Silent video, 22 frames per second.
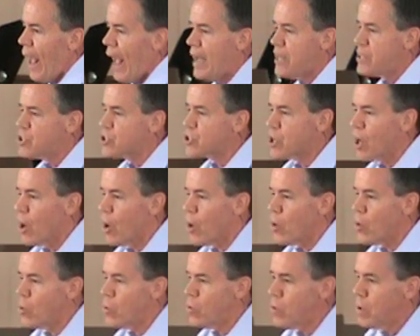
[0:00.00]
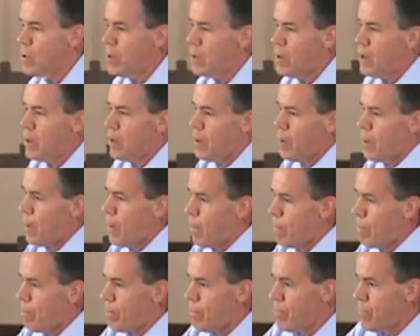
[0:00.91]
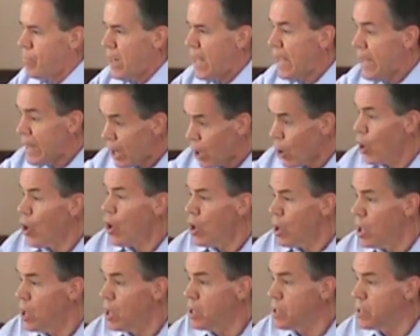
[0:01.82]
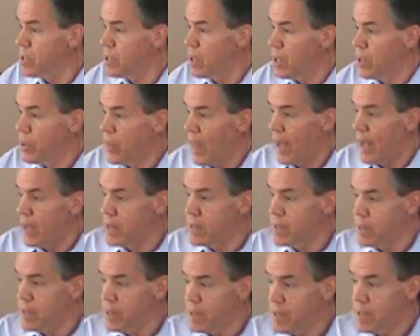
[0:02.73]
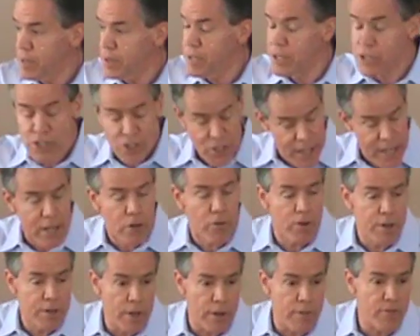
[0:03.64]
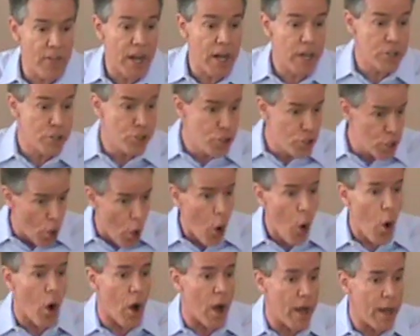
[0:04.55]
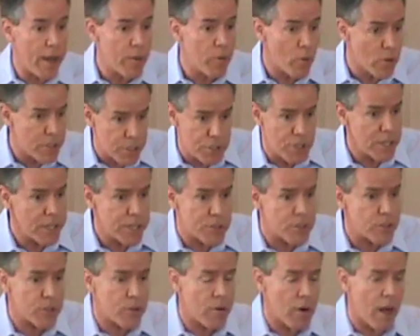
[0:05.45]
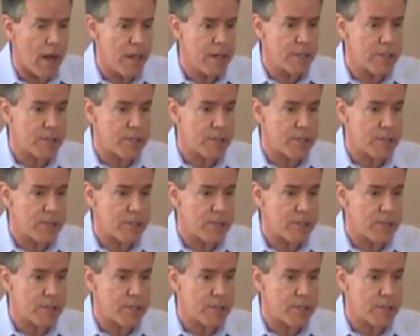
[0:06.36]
And so he learned that the secret of their joy was Jesus Christ.